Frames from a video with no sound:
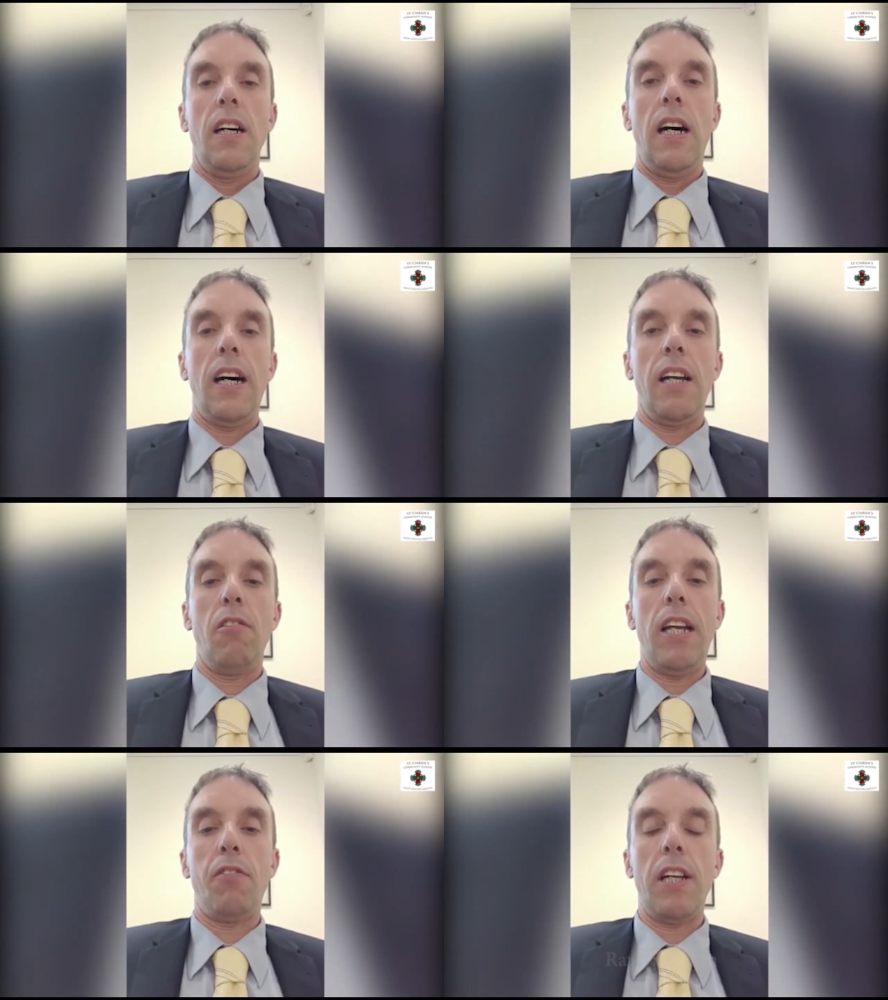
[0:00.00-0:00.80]
Hi,
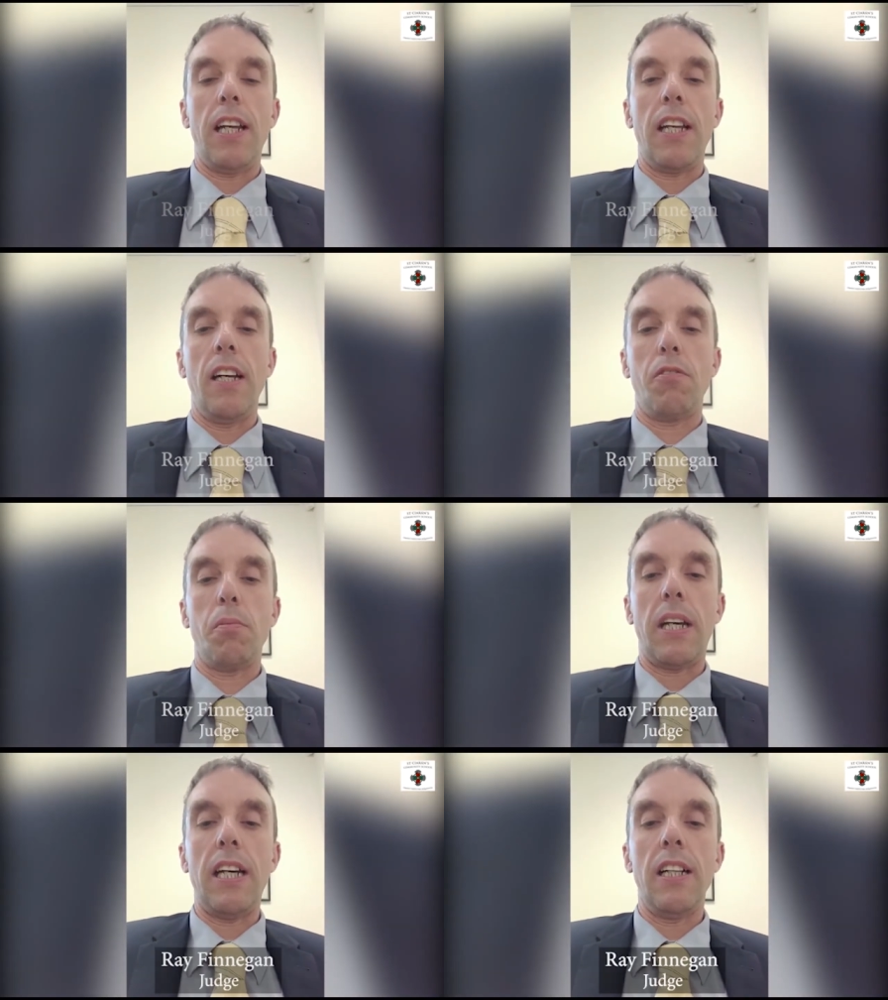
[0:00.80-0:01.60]
Ray Finnegan here from
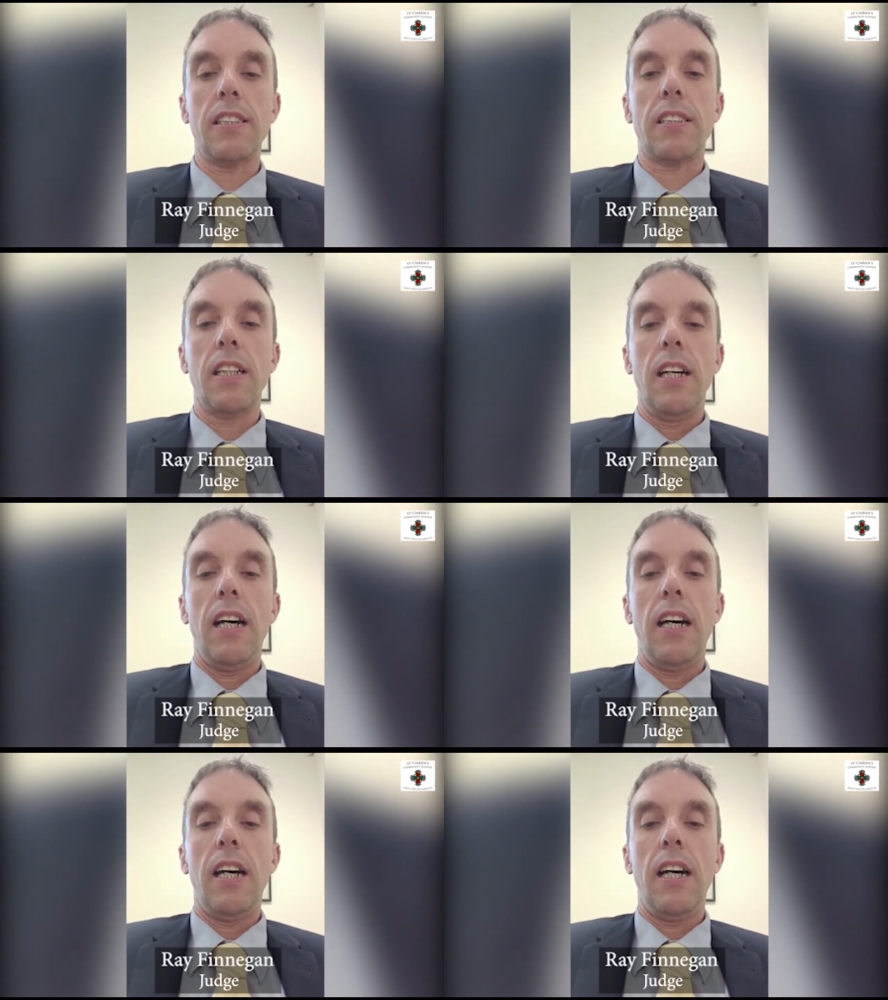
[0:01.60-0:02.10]
Kells,